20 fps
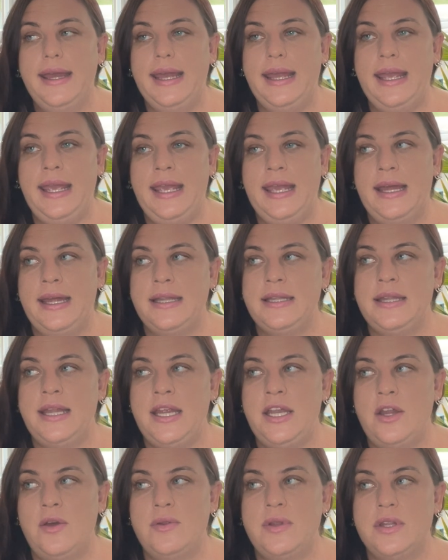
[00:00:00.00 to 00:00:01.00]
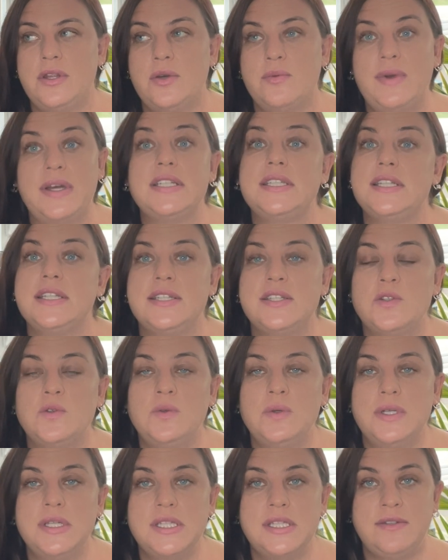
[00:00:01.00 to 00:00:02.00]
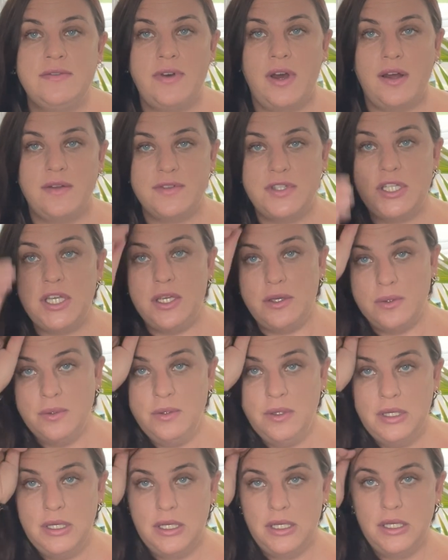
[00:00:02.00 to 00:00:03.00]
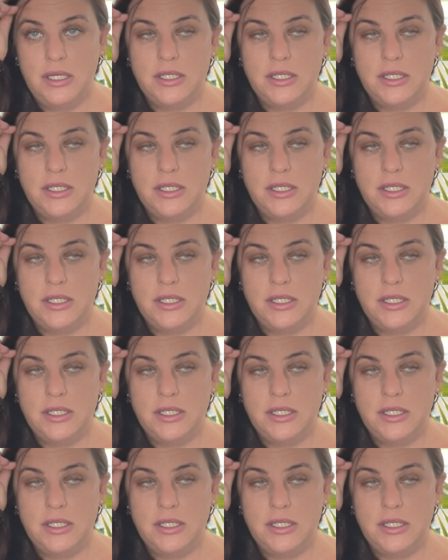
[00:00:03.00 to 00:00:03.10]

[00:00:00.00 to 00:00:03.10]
and they know that the rest of the school is involved too.